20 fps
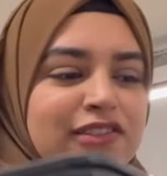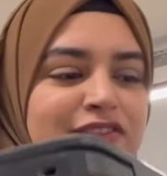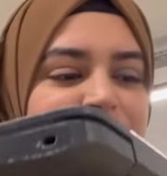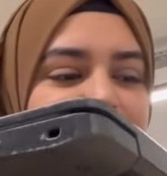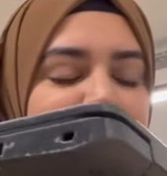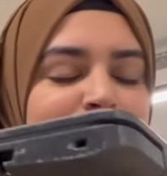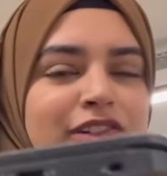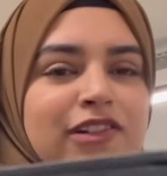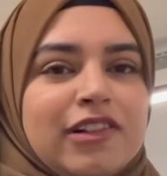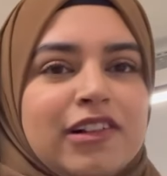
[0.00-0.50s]

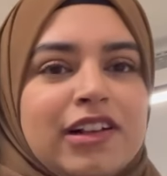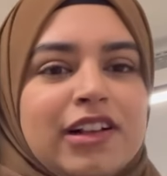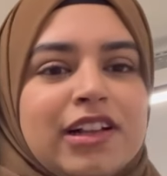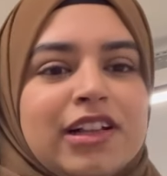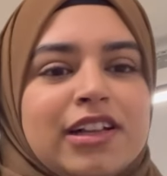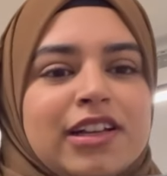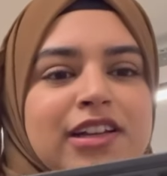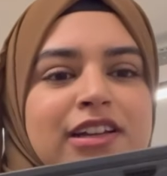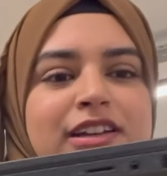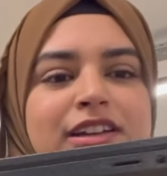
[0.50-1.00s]
feel
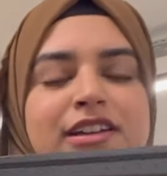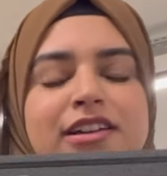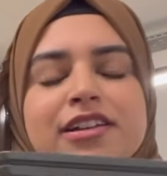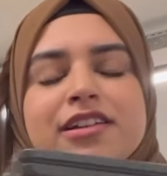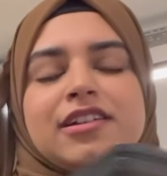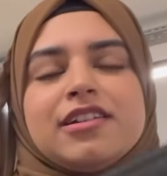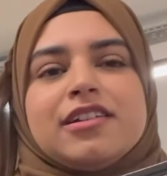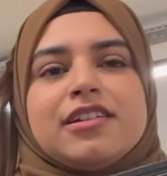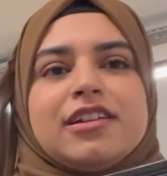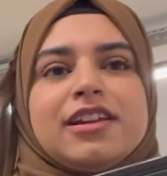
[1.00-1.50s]

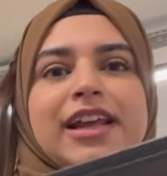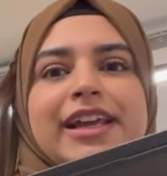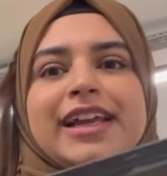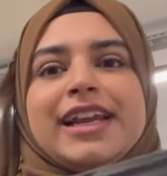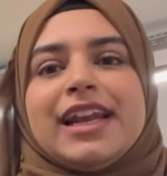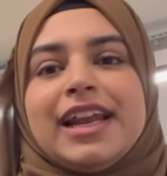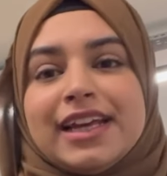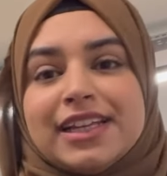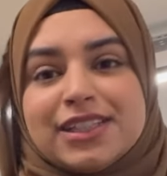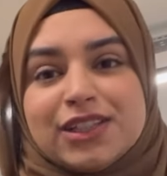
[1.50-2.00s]
like
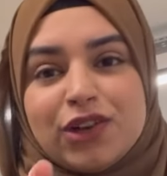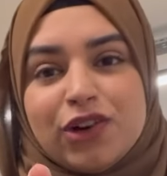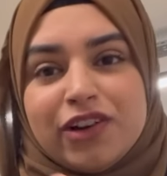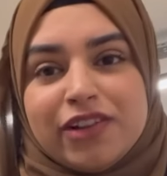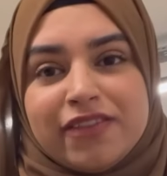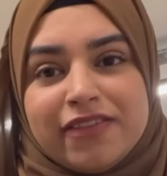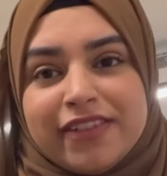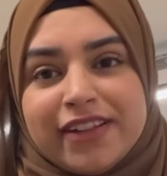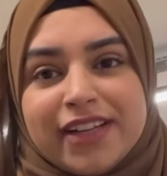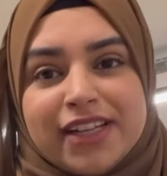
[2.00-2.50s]
less
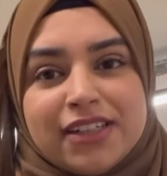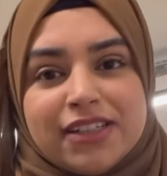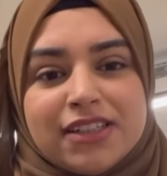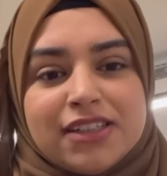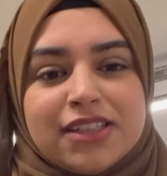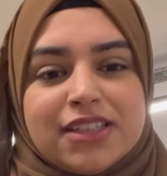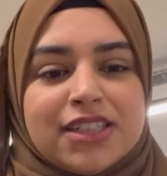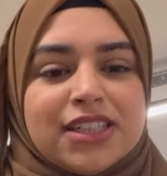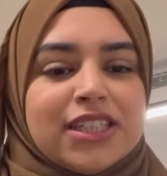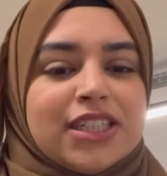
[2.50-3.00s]
confident.
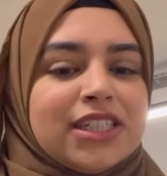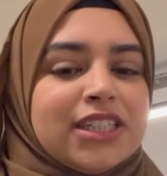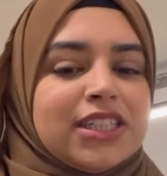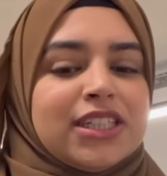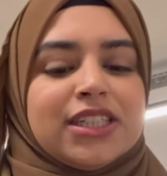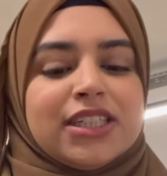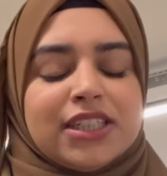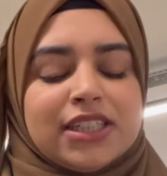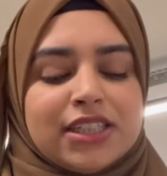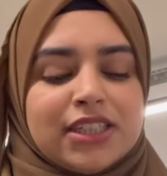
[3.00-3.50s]

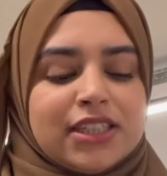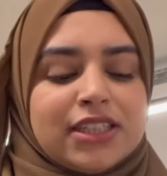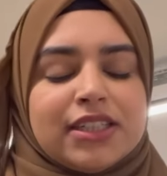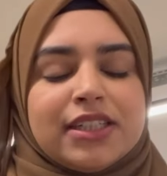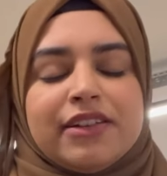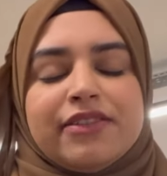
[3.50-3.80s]
I